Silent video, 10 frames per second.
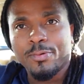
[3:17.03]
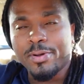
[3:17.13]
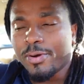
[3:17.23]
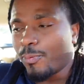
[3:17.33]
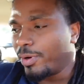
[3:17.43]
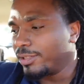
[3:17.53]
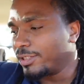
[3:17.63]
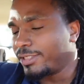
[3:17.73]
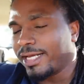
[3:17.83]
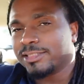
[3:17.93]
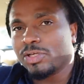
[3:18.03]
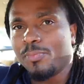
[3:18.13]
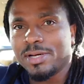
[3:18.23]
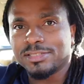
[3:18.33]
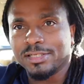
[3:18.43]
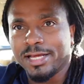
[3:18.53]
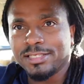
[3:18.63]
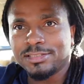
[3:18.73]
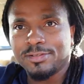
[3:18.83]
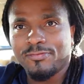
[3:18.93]
We are willing to take so much
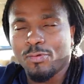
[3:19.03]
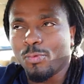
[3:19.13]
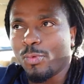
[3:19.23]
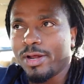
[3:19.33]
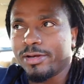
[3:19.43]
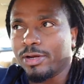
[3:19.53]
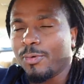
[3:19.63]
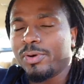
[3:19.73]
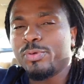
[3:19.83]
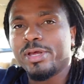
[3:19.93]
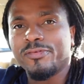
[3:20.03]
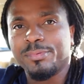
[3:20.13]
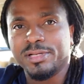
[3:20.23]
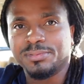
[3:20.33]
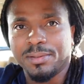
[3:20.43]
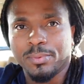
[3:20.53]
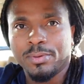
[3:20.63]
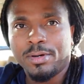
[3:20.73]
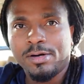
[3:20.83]
less for what though? Like, what are you getting from these people?